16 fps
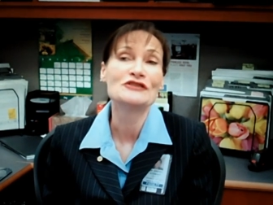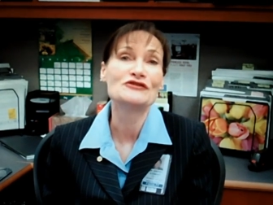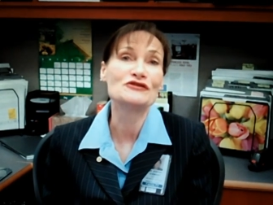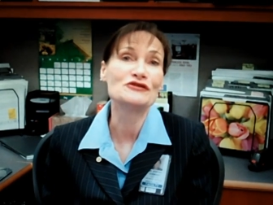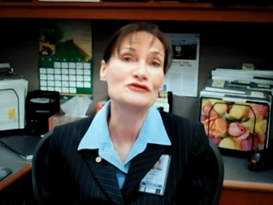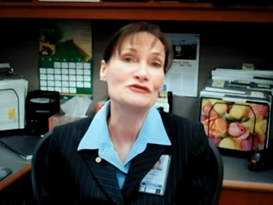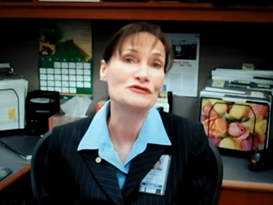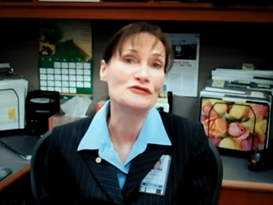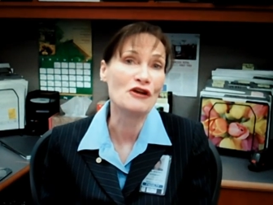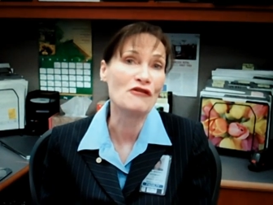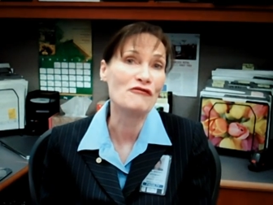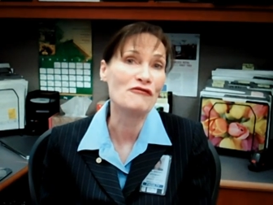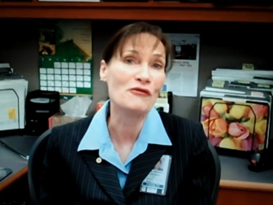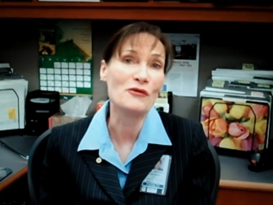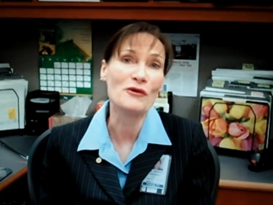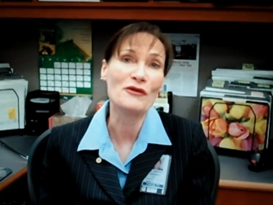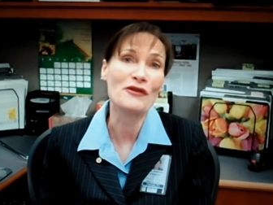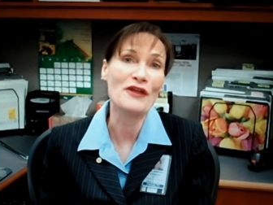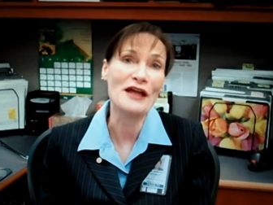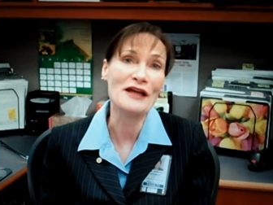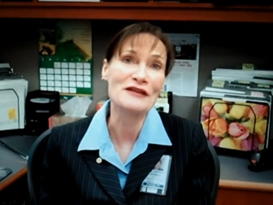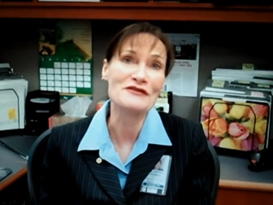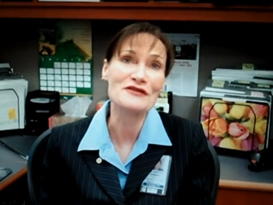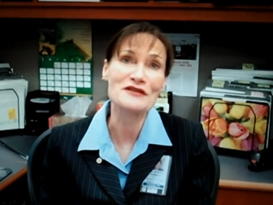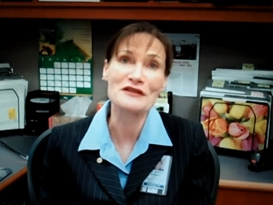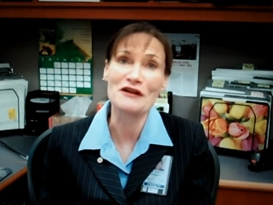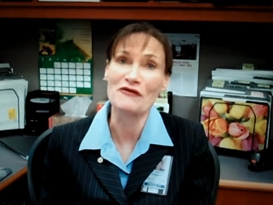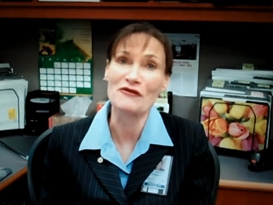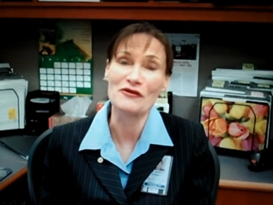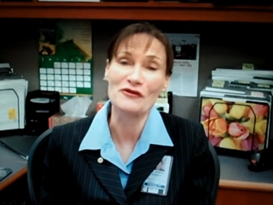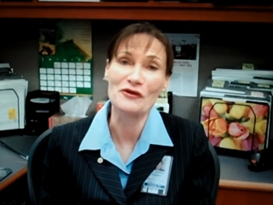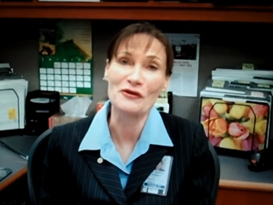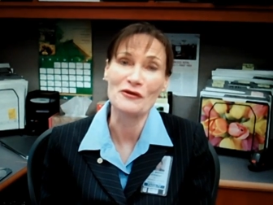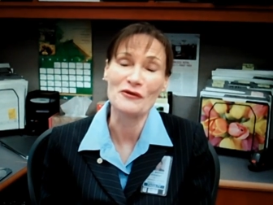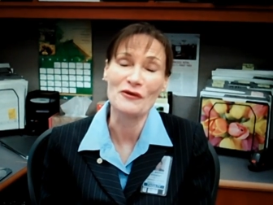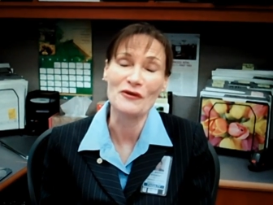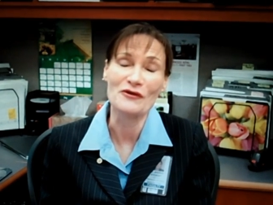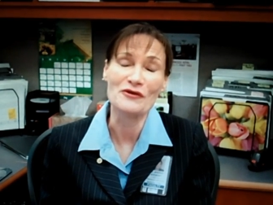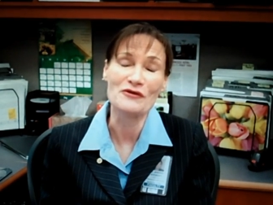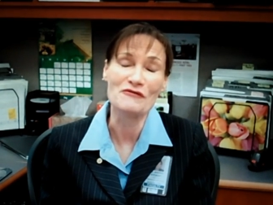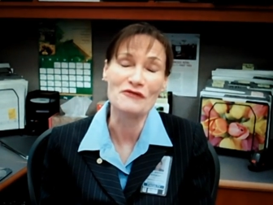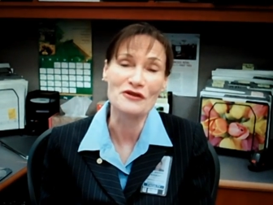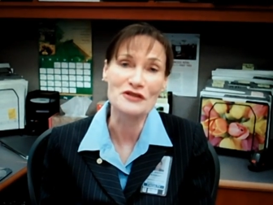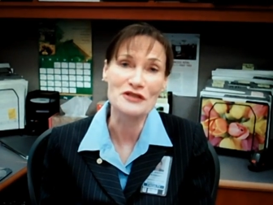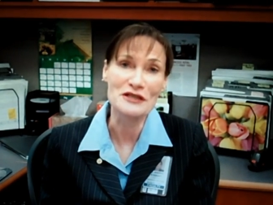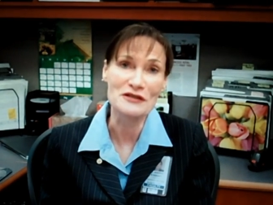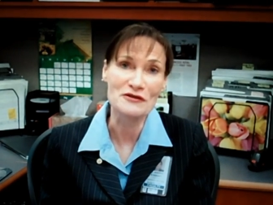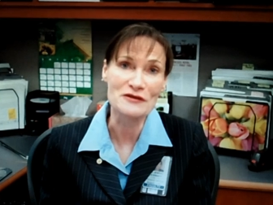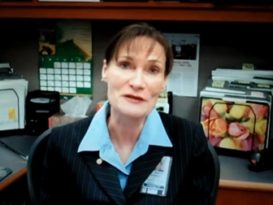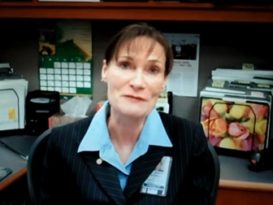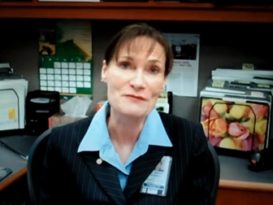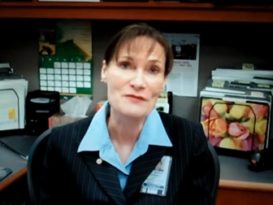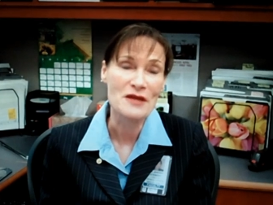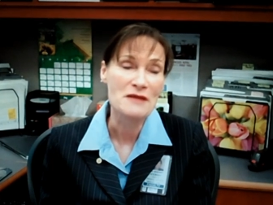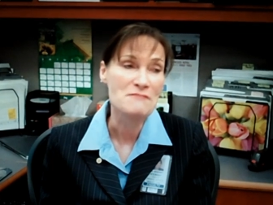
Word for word: to go forth and discover new, new frontiers.